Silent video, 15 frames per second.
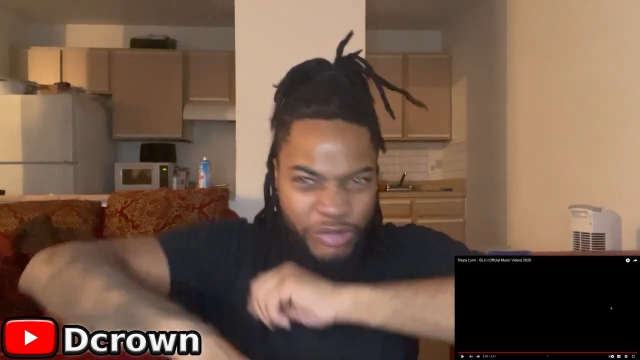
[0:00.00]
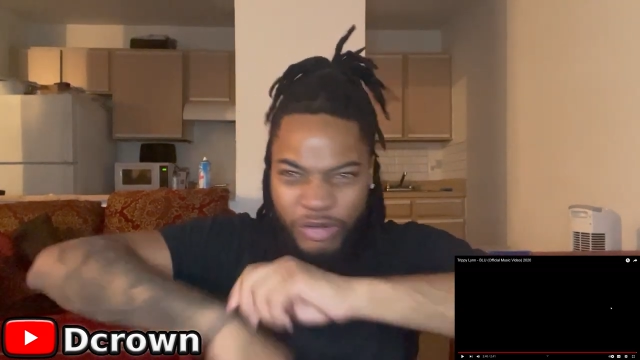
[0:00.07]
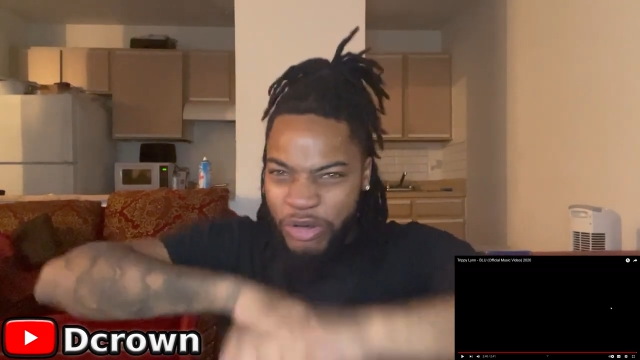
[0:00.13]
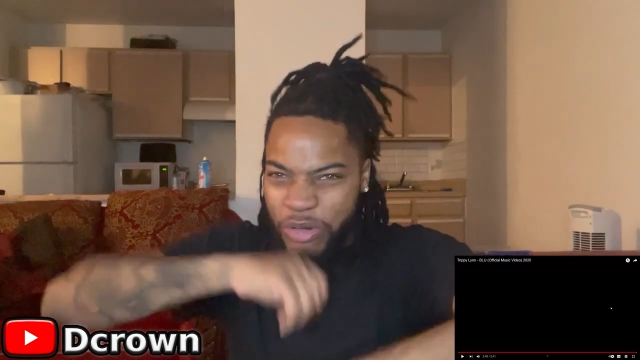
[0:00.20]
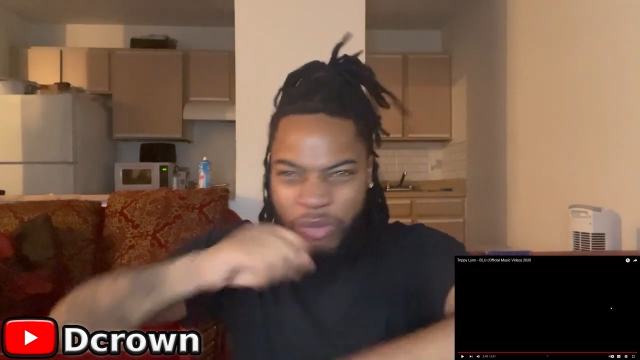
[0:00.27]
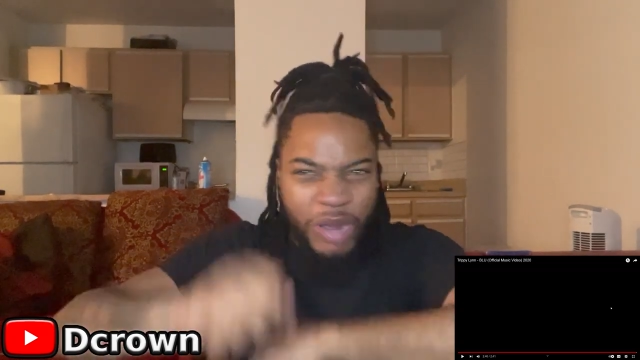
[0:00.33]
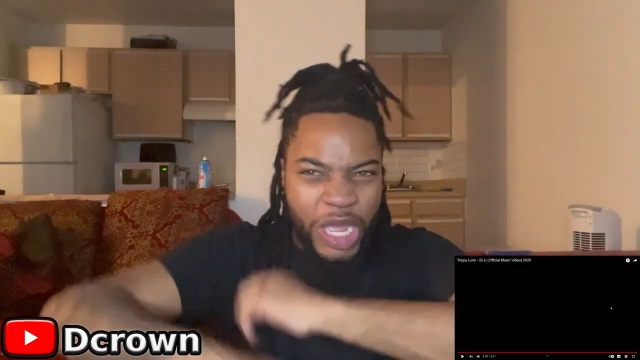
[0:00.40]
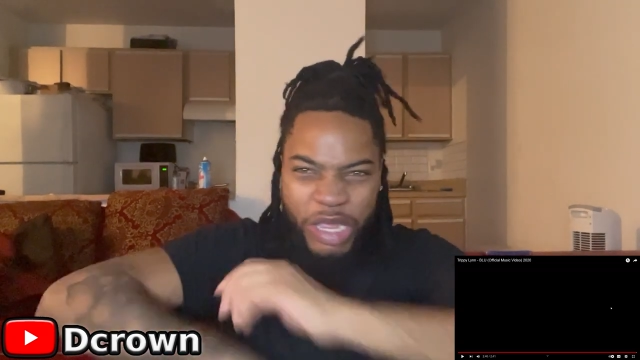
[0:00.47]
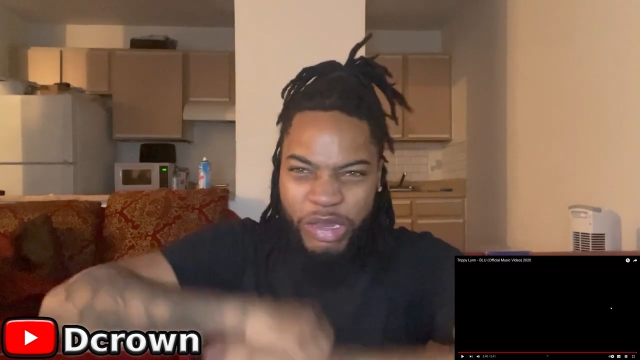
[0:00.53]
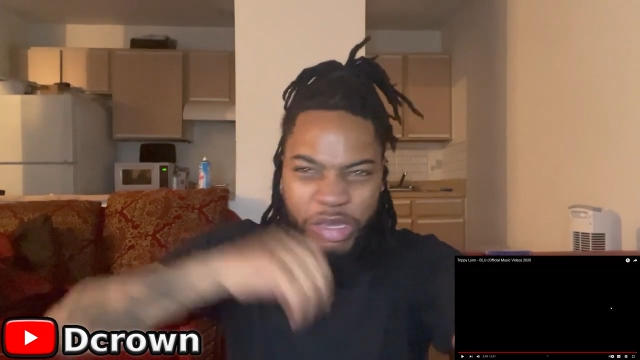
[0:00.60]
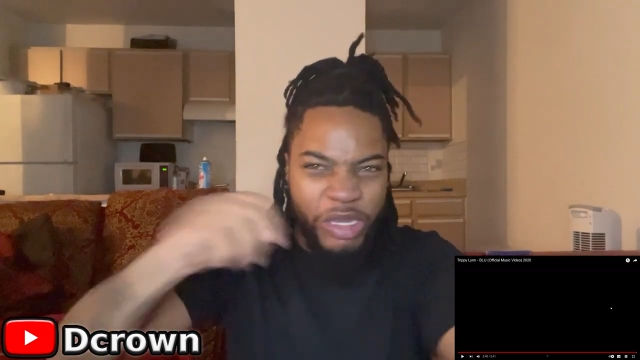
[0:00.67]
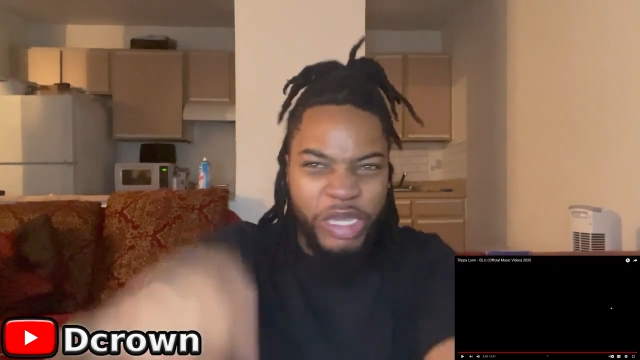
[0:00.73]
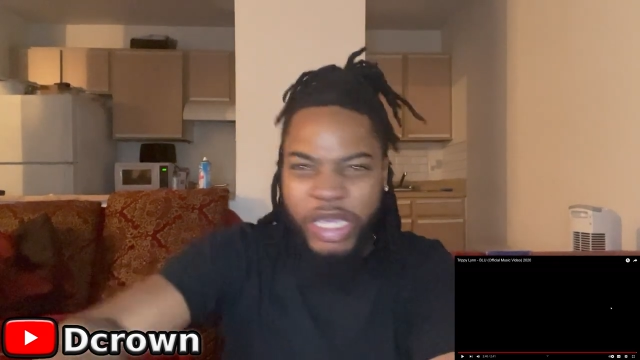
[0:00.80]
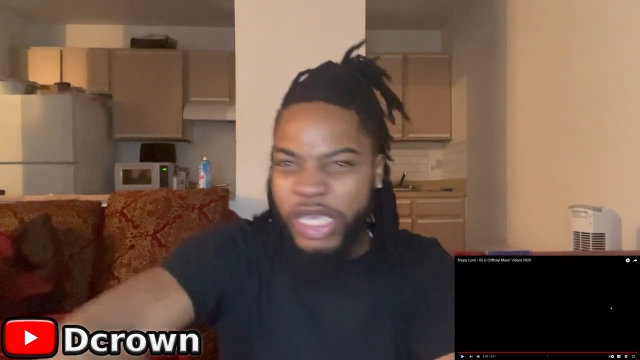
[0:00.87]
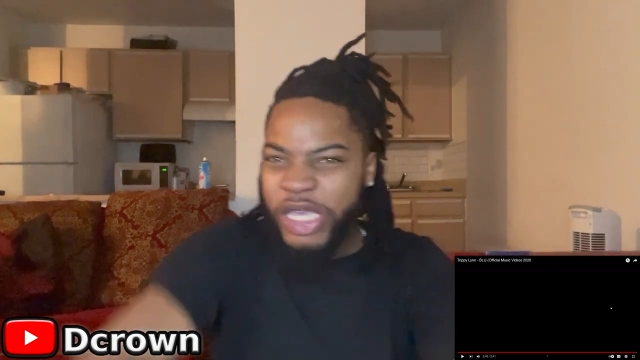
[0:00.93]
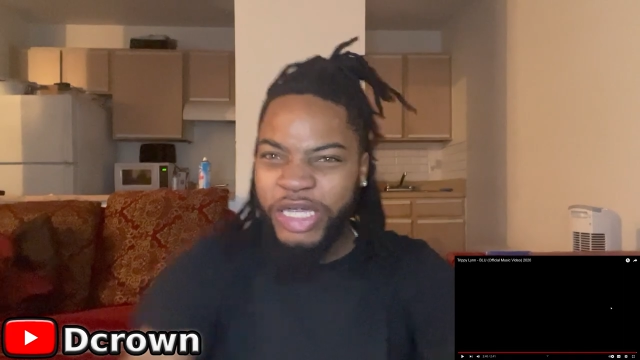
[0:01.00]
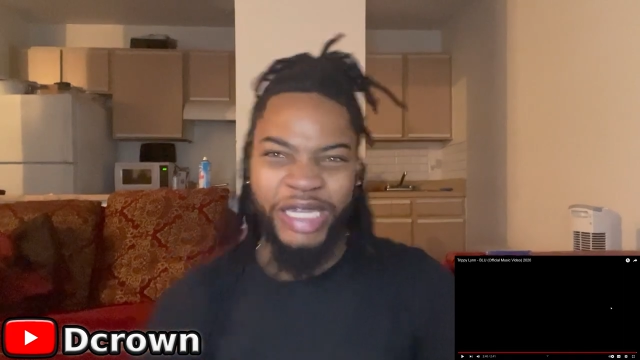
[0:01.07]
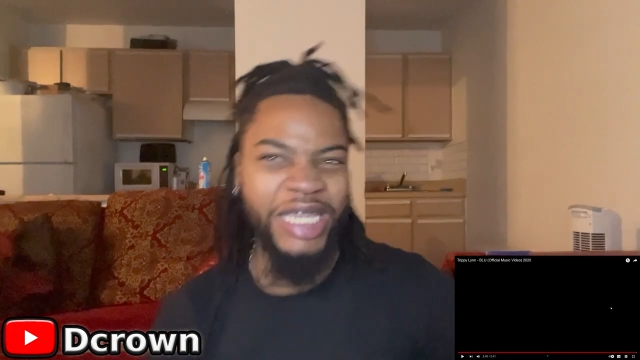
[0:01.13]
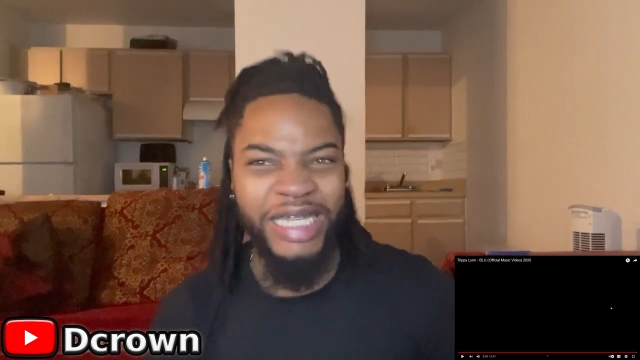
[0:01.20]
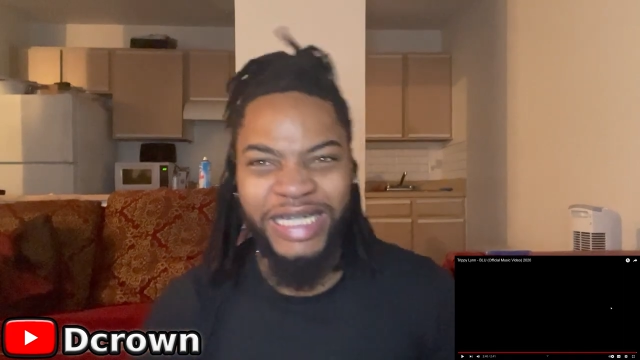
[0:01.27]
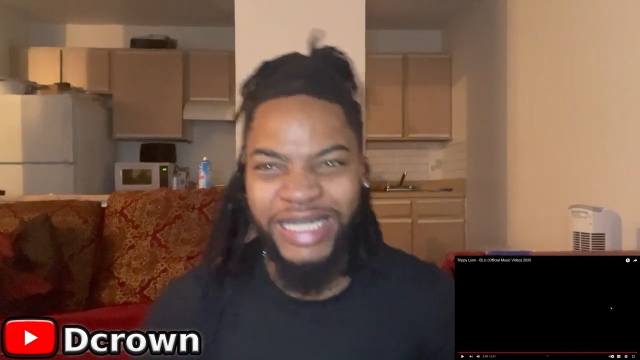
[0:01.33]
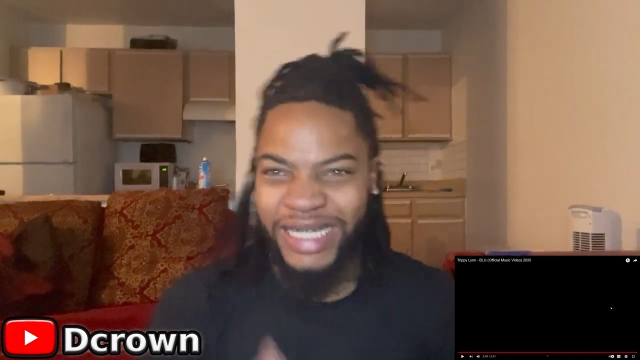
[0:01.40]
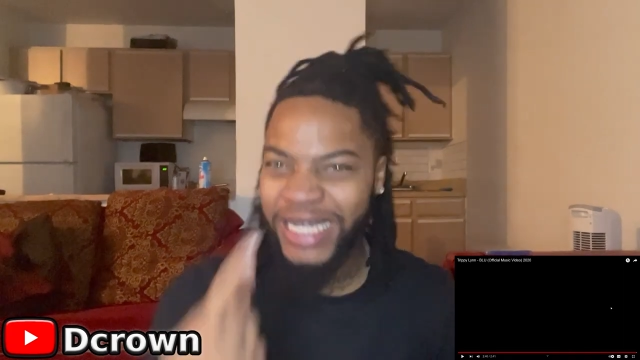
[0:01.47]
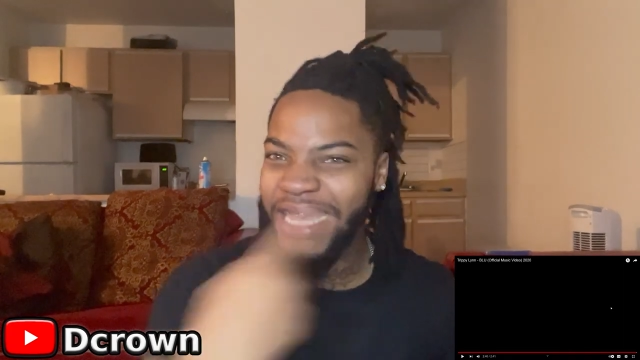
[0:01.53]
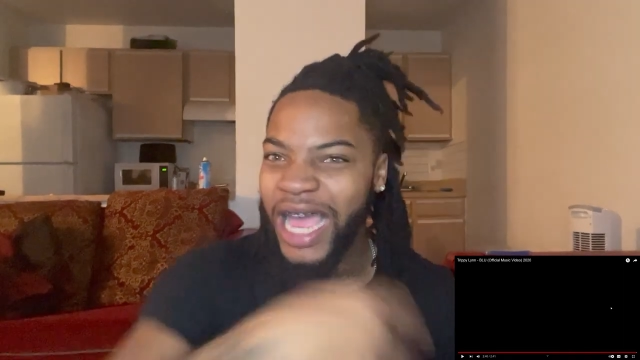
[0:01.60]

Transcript: away. DC